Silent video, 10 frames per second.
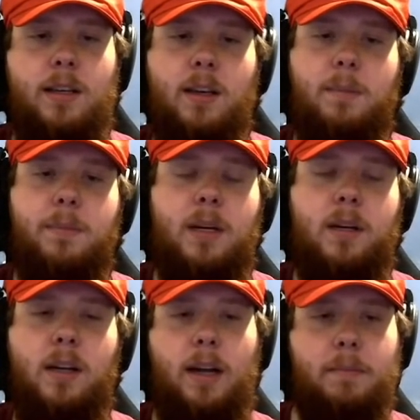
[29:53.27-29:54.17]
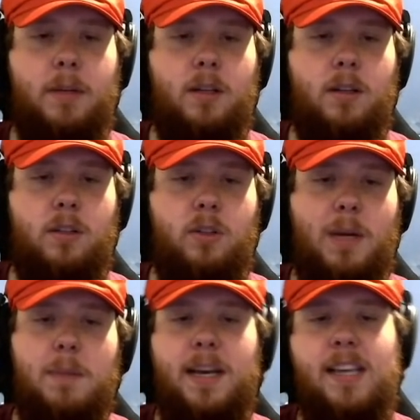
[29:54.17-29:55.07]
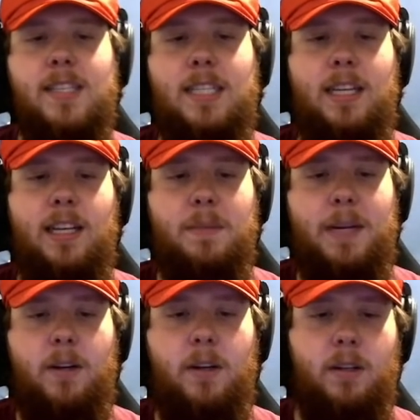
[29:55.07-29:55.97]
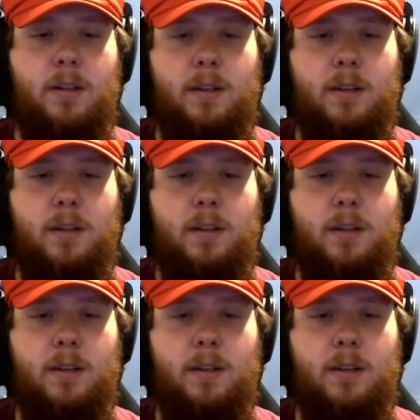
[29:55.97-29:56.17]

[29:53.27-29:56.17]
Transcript: Yep. I'm gonna do my best to take him out.